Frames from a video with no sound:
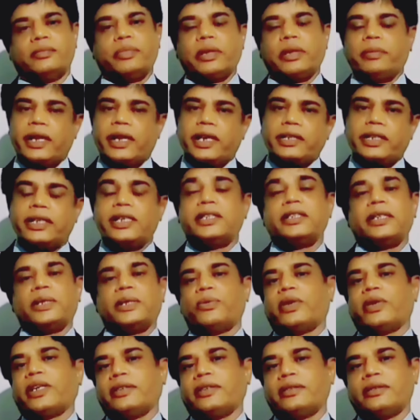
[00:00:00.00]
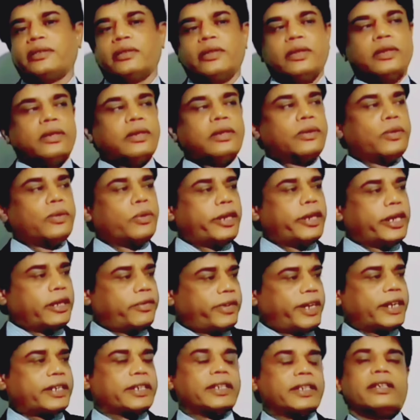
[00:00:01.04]
Preparation is required. To
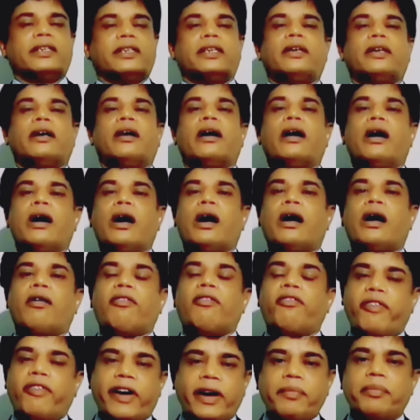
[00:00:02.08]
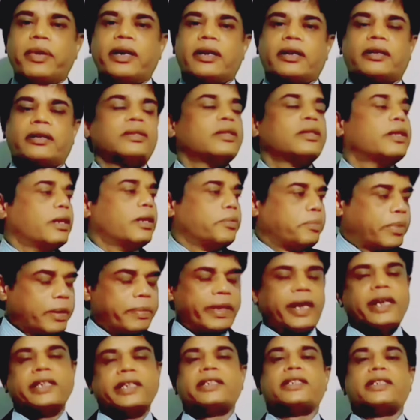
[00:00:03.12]
manufacture the fiber,
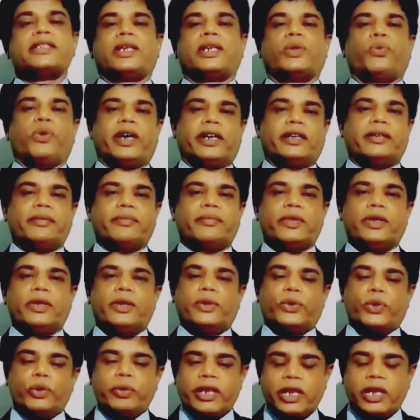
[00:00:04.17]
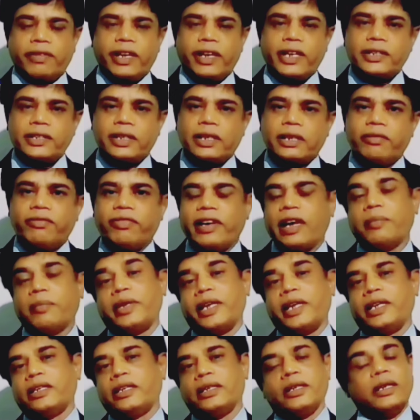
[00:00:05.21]
preparation is required. To manufacture the
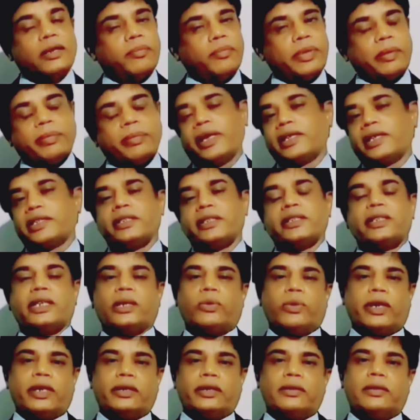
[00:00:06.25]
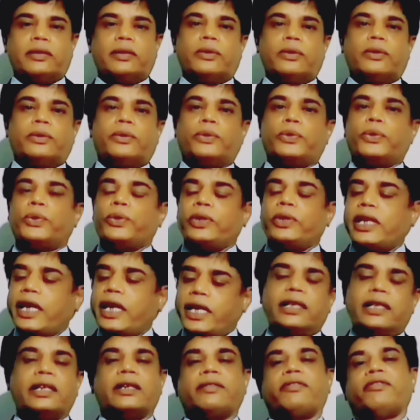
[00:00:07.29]
fabric, preparation is required. To
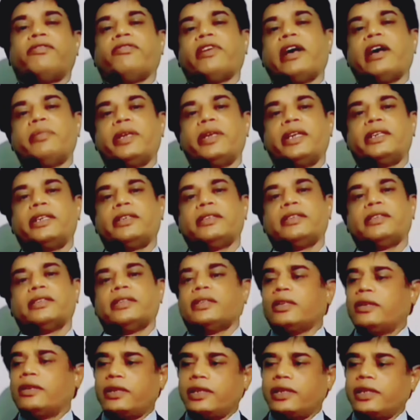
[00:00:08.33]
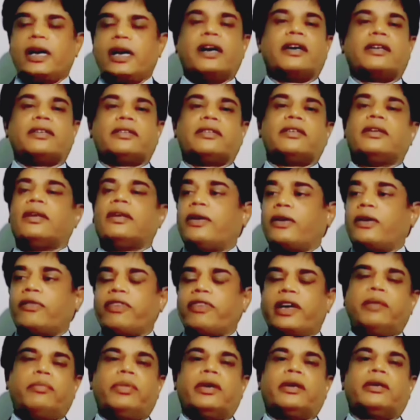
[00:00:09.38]
dye the fabric or yarn or
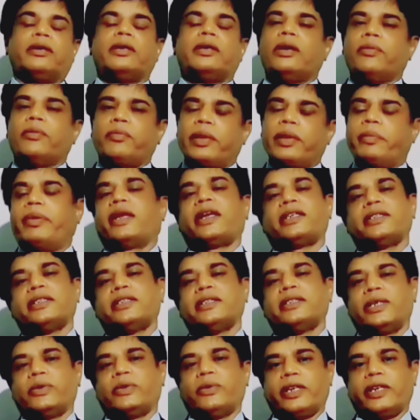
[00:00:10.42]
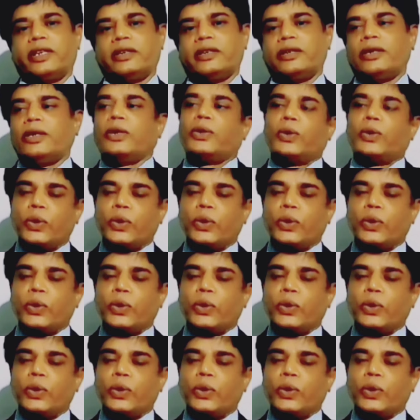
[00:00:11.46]
fiber, preparation is required.